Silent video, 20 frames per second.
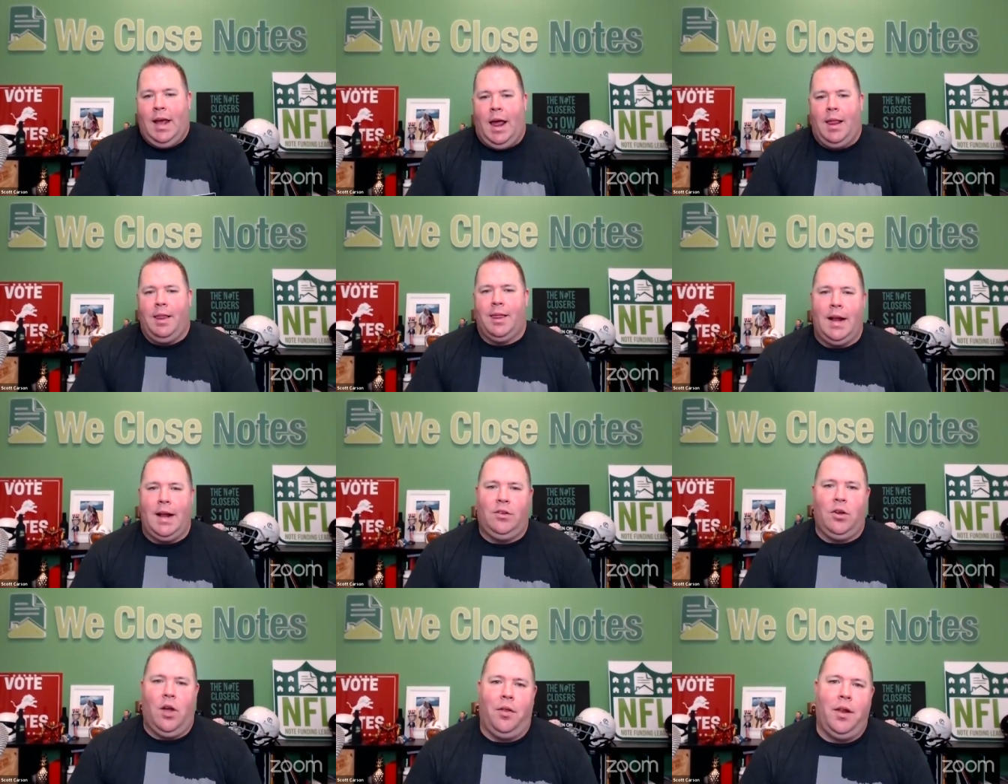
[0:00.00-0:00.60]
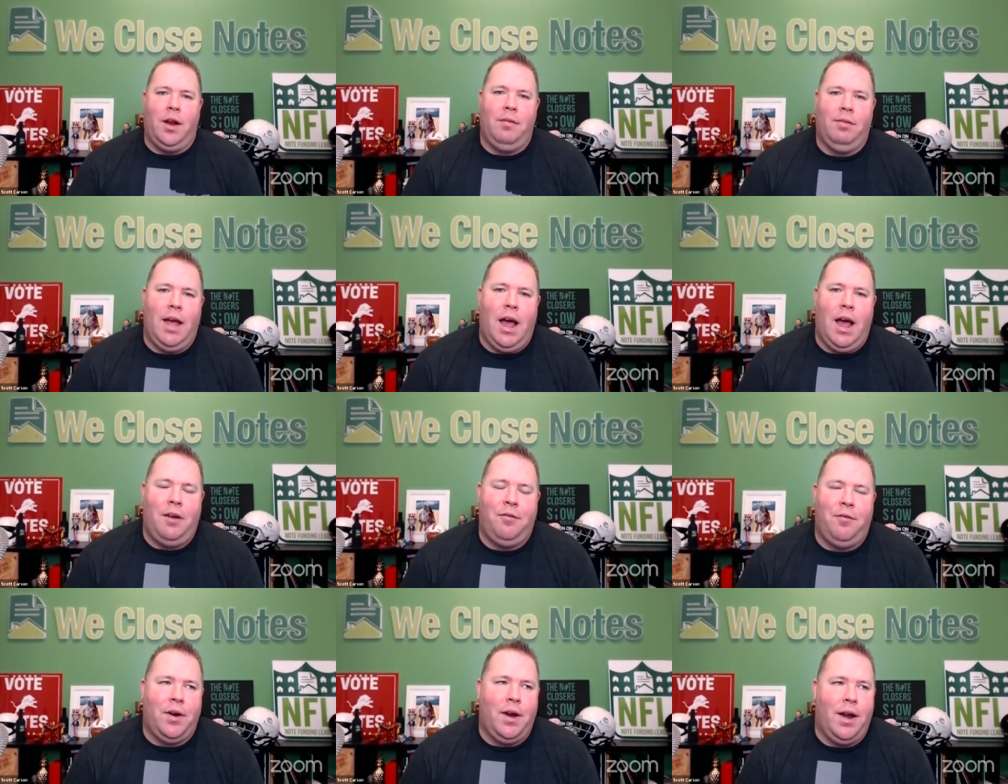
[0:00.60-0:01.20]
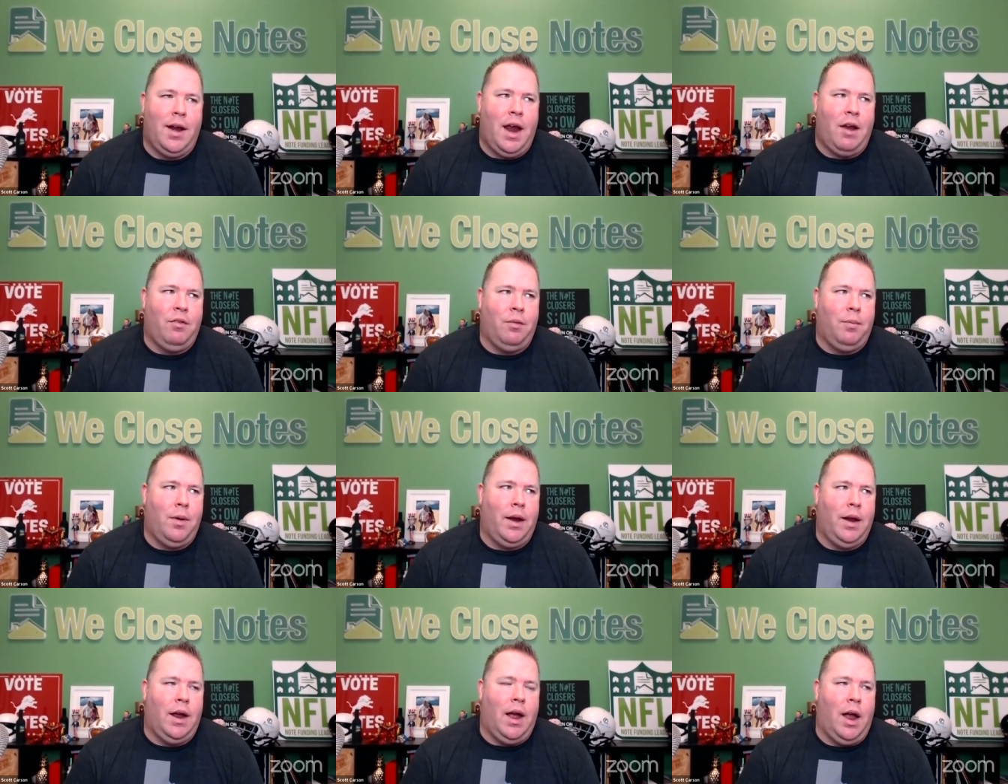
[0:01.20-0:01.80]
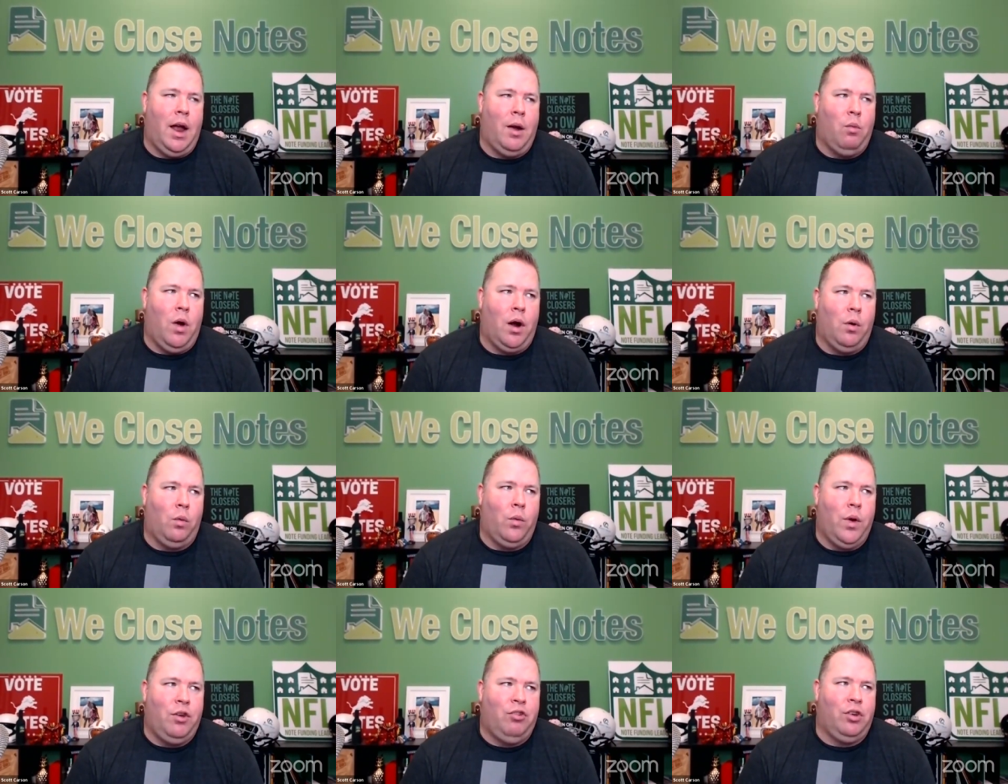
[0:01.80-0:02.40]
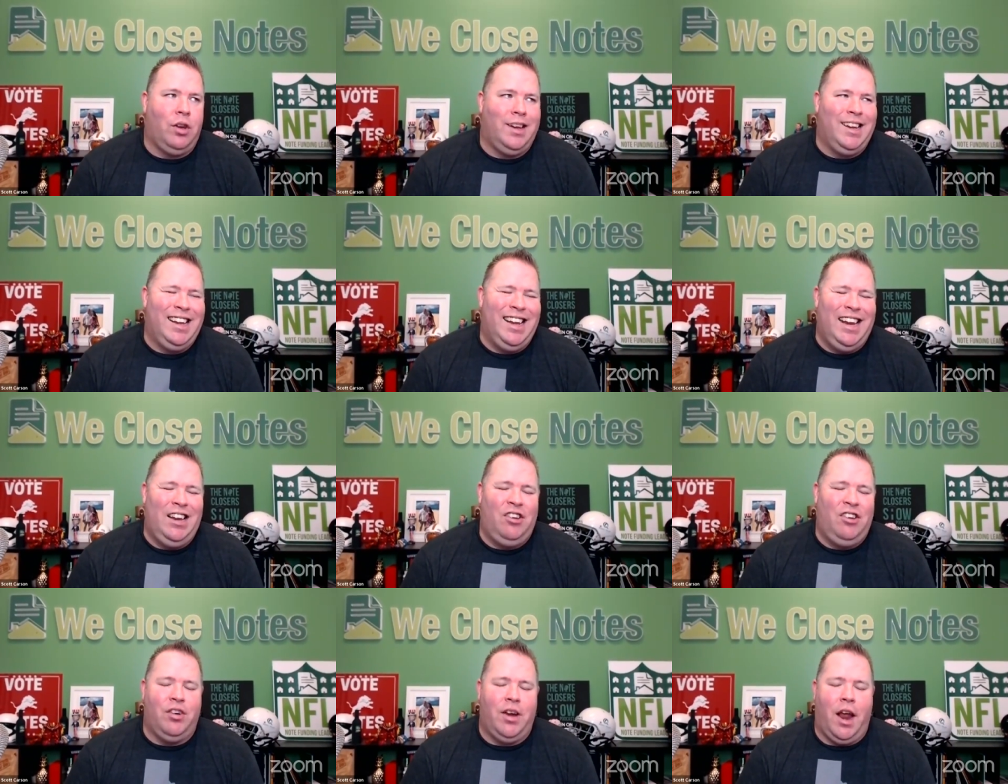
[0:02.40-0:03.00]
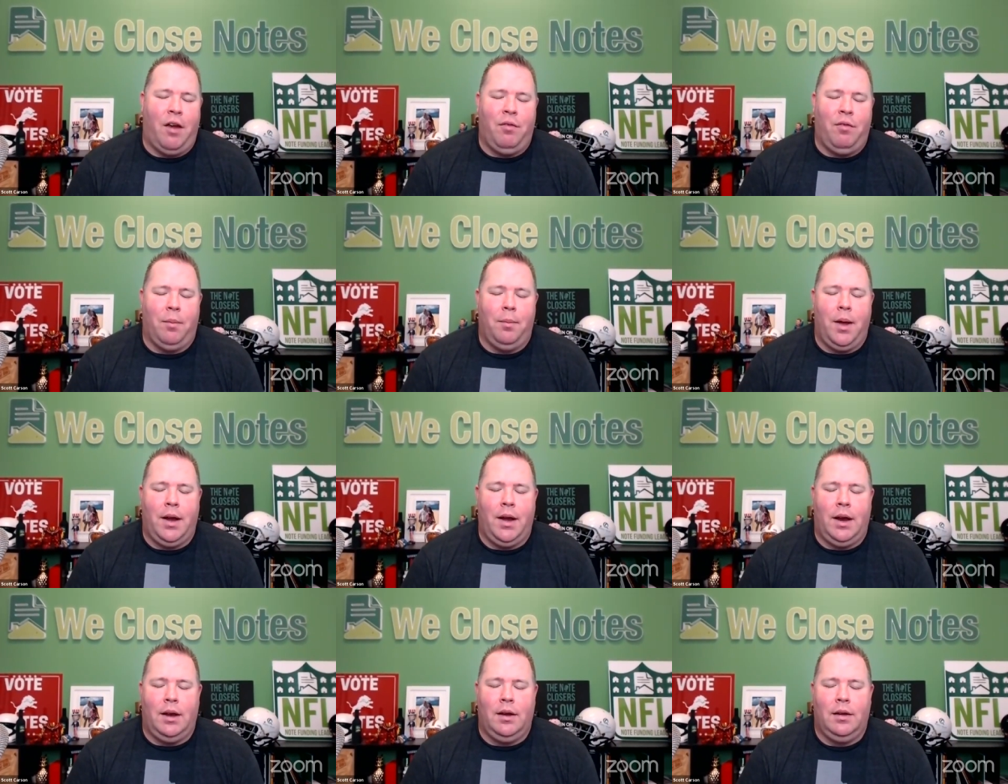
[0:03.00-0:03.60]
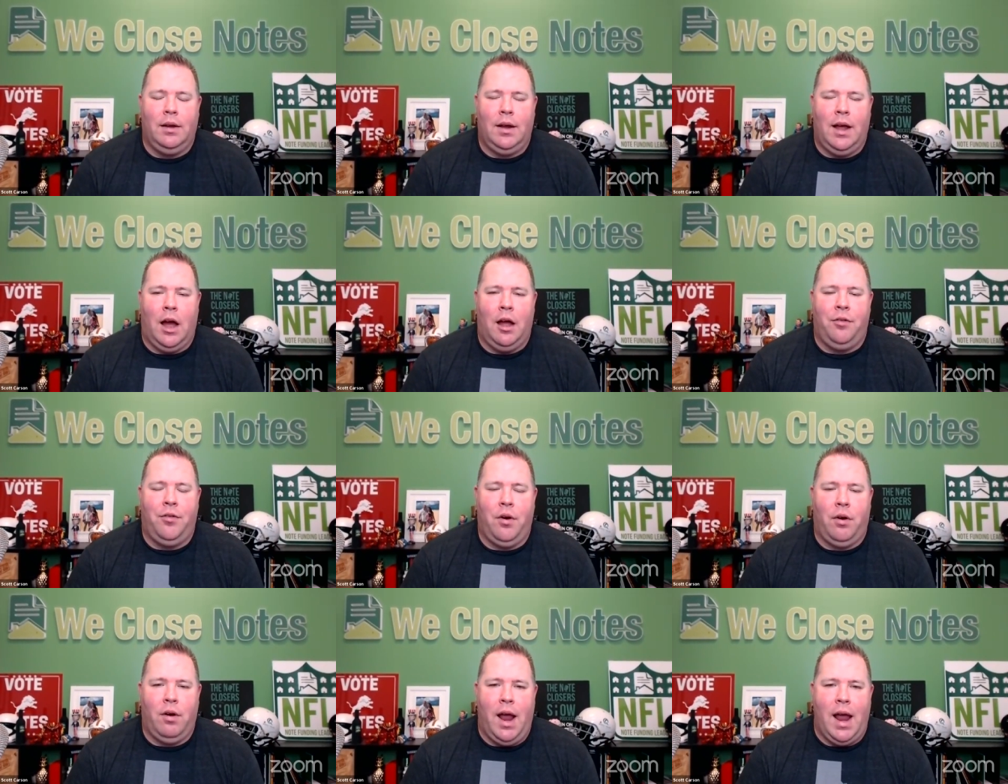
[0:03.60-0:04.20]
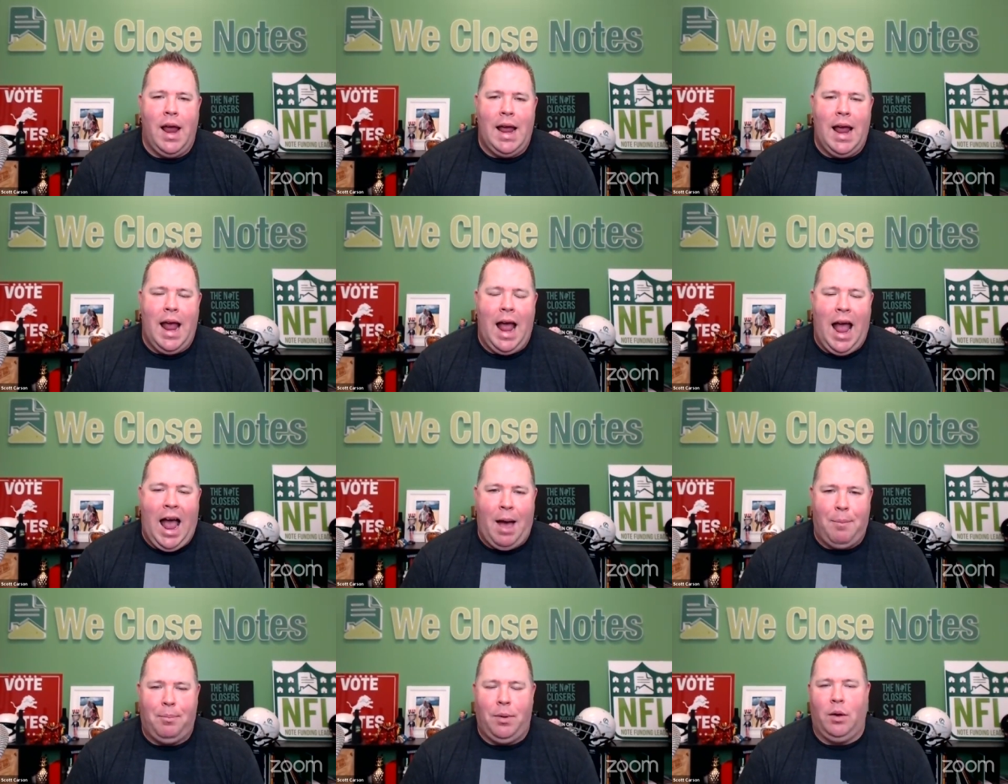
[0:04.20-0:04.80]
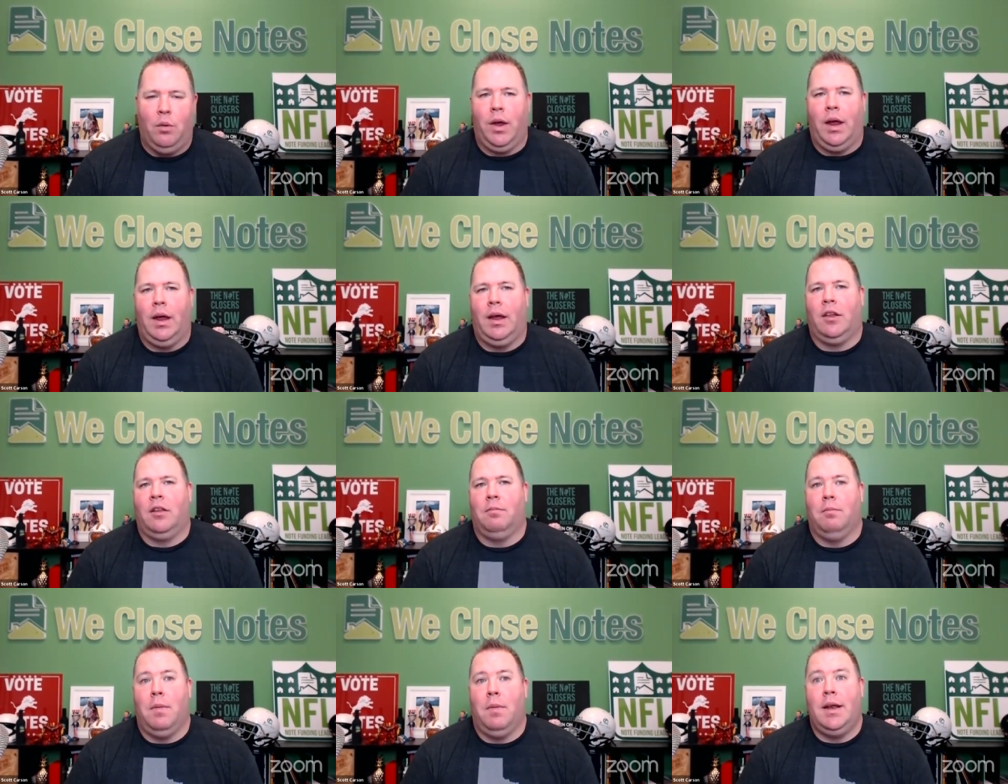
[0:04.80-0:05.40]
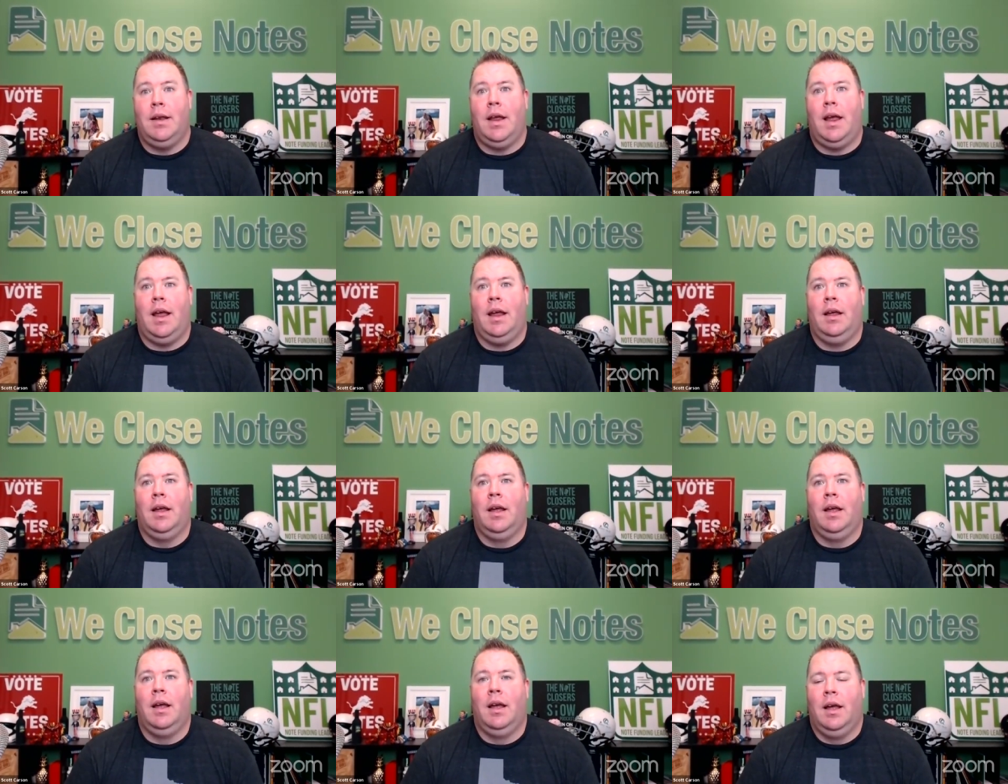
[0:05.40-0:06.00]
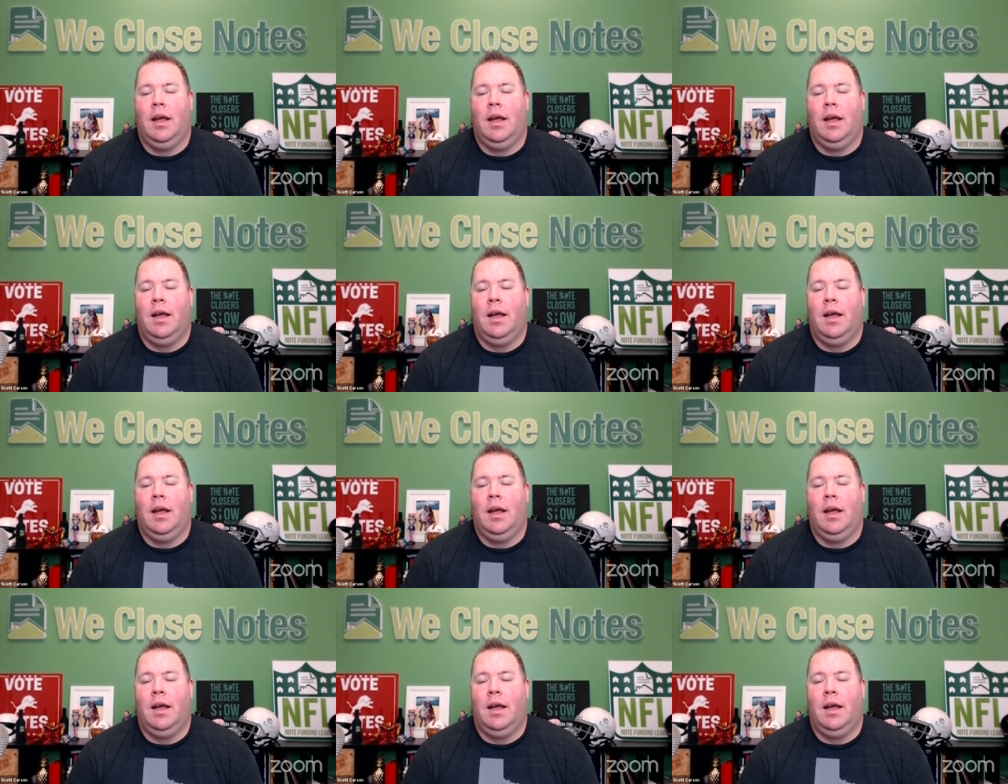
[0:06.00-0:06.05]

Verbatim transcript: that's all that I've got for today, everybody. I want to wish each and everybody out there a happy week. It's Monday.